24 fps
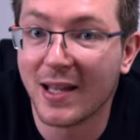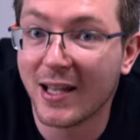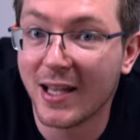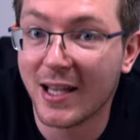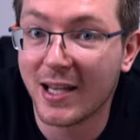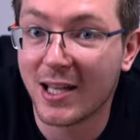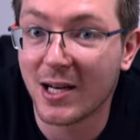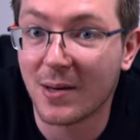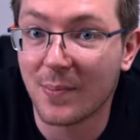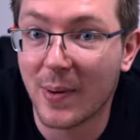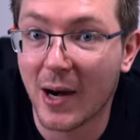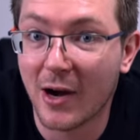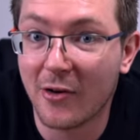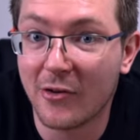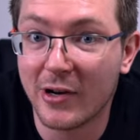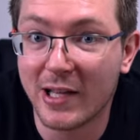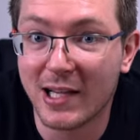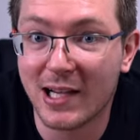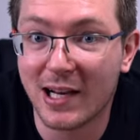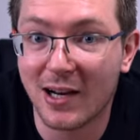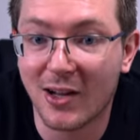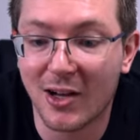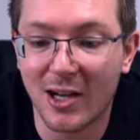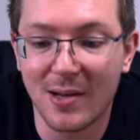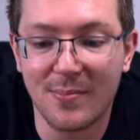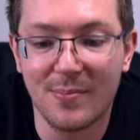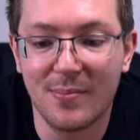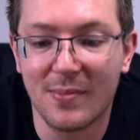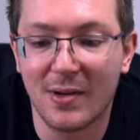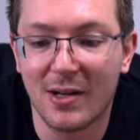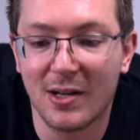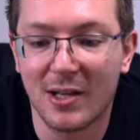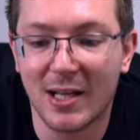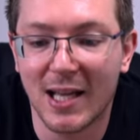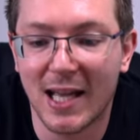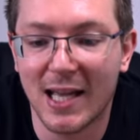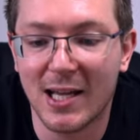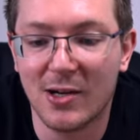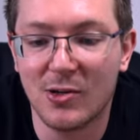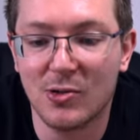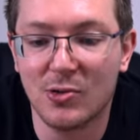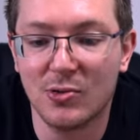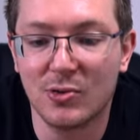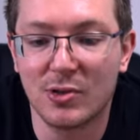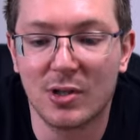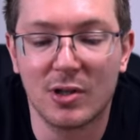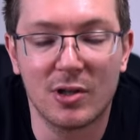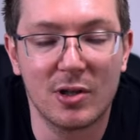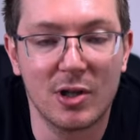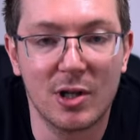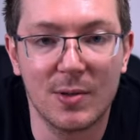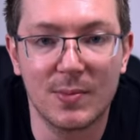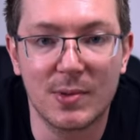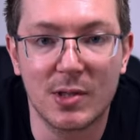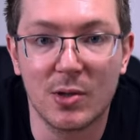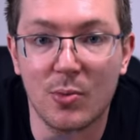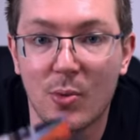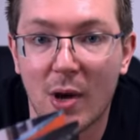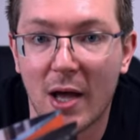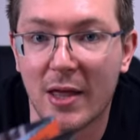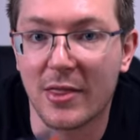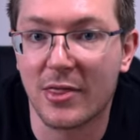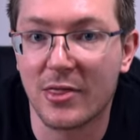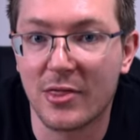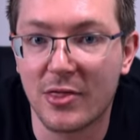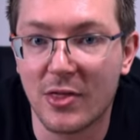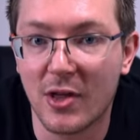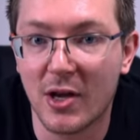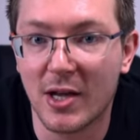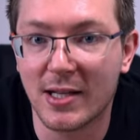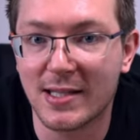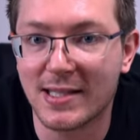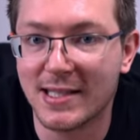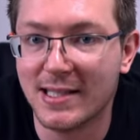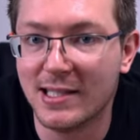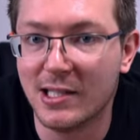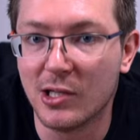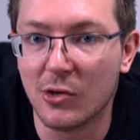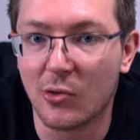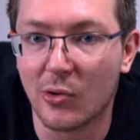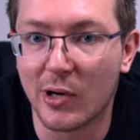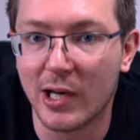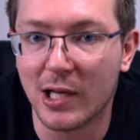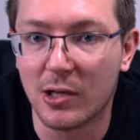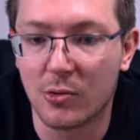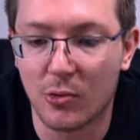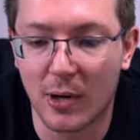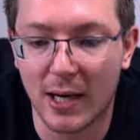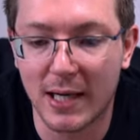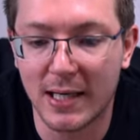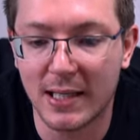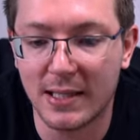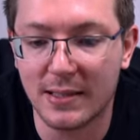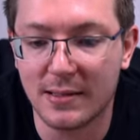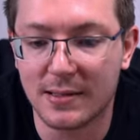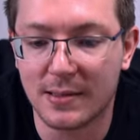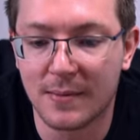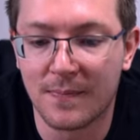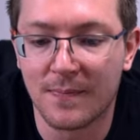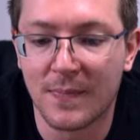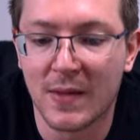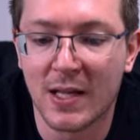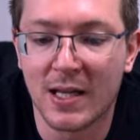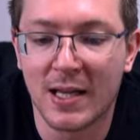It can apparently climb hills up to a thirty degree gradient,